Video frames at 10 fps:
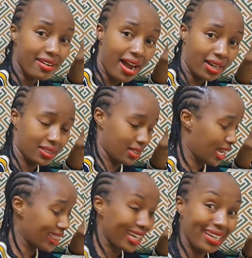crack,
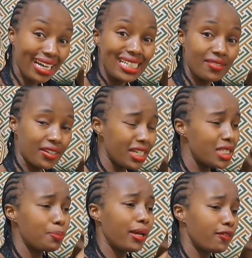and the crack is
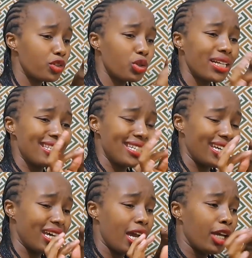it's painful. You can
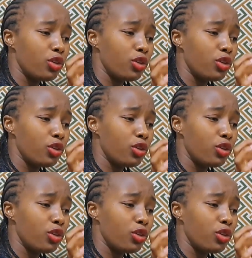see,